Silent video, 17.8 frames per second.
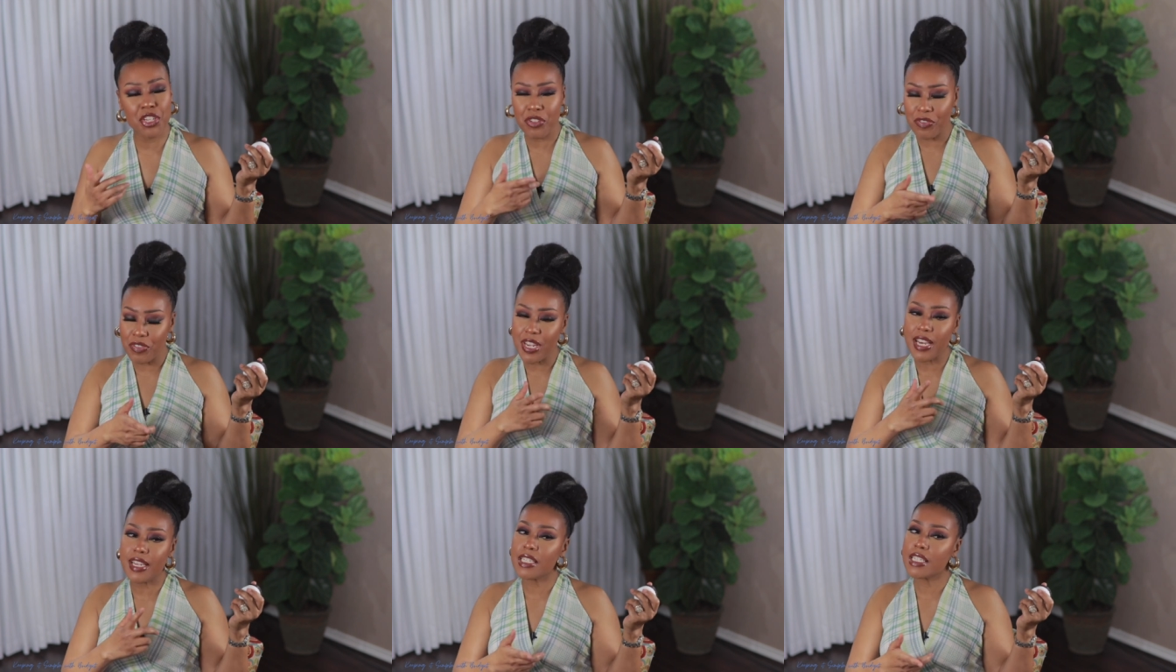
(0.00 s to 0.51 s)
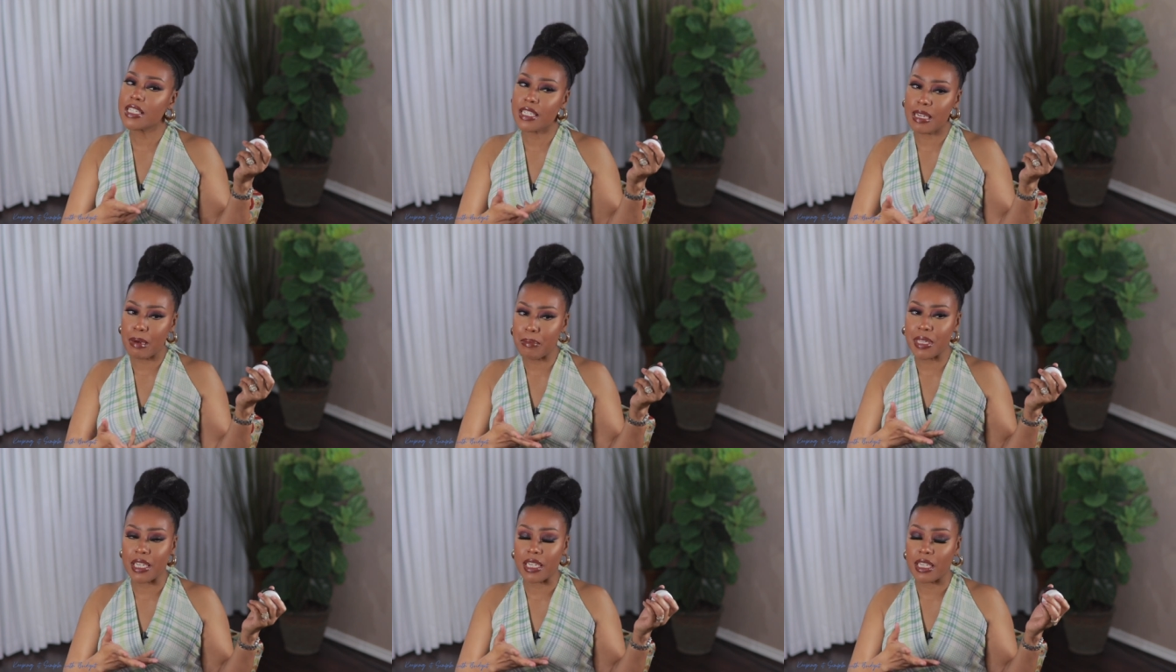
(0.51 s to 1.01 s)
You've done
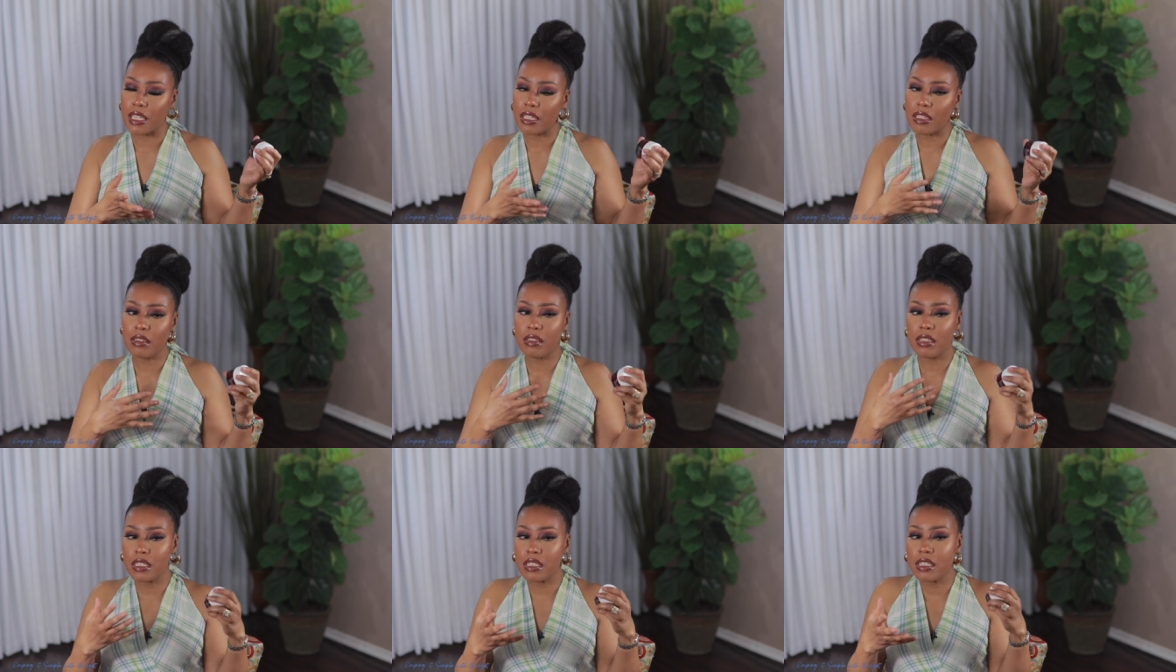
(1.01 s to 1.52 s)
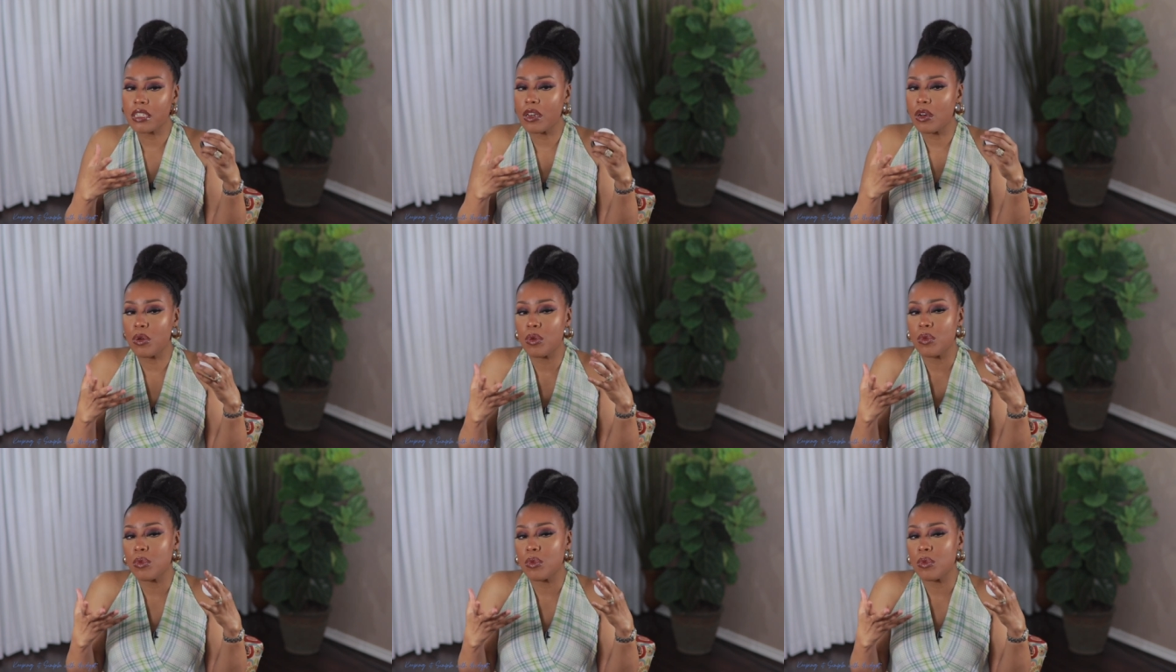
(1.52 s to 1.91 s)
something. You look so